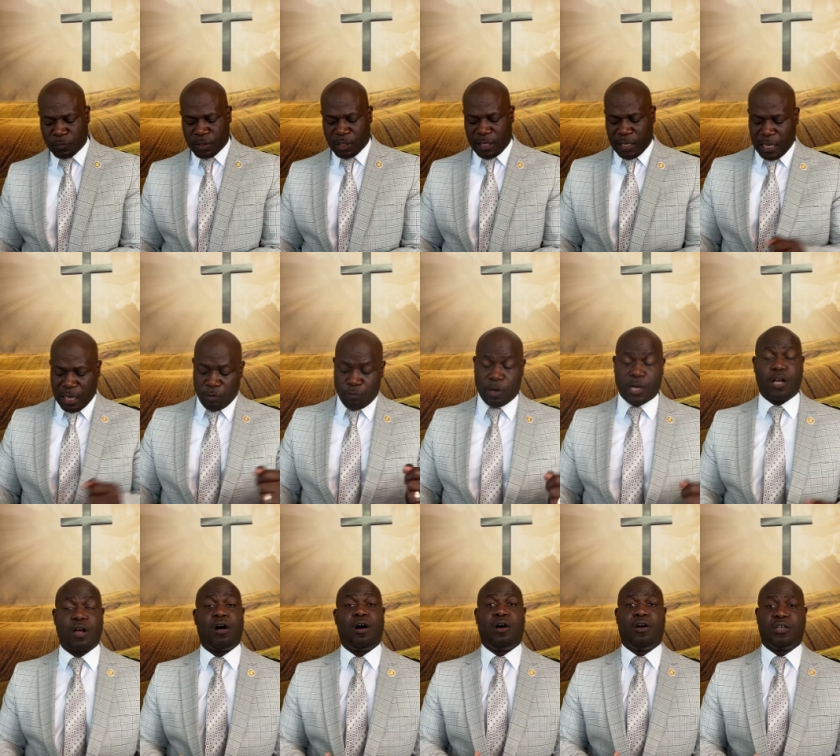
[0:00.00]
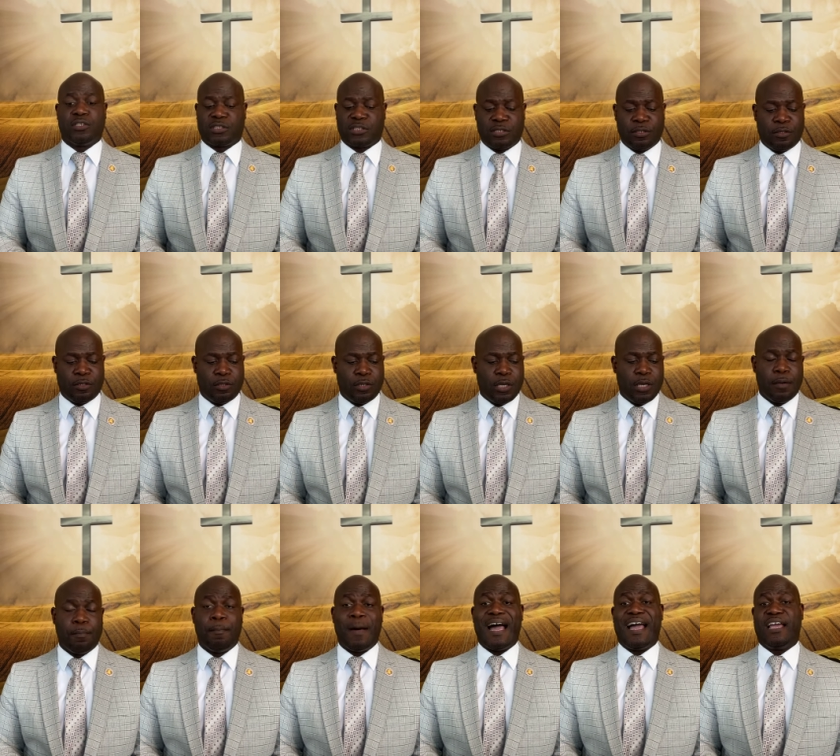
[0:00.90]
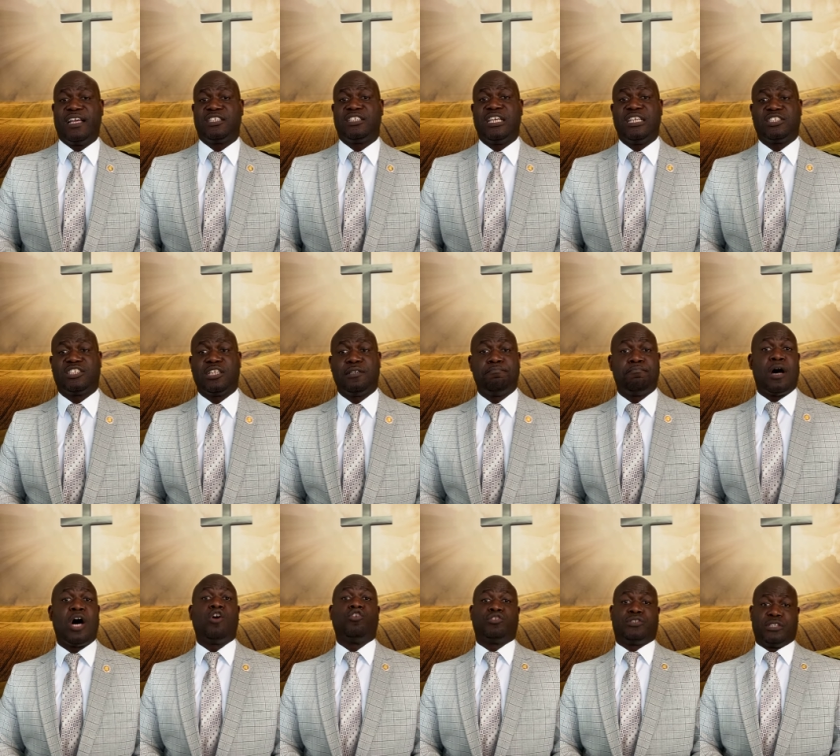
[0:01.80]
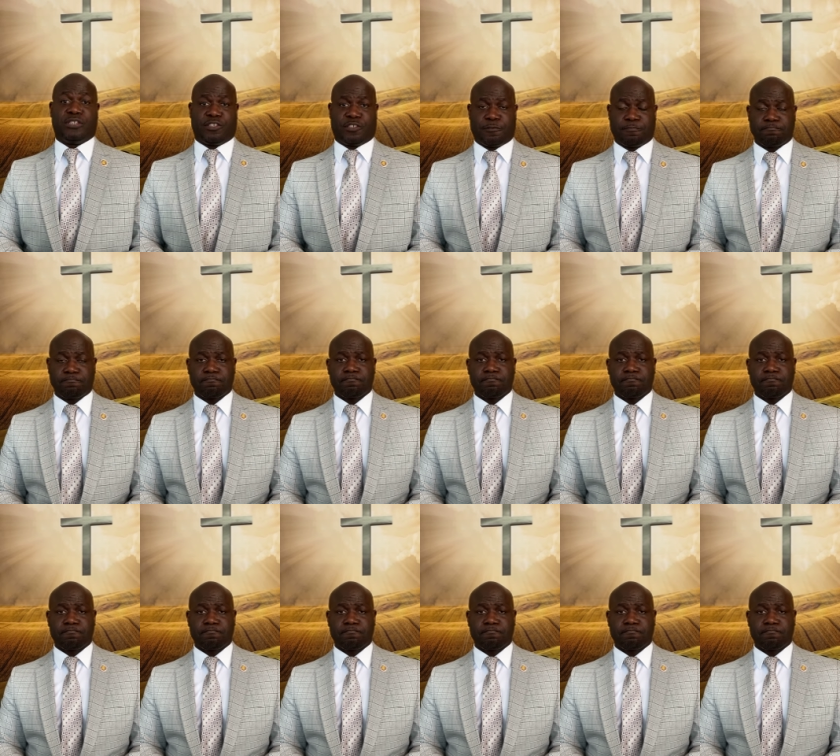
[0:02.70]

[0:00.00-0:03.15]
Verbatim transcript: It, recalls to my attention Moses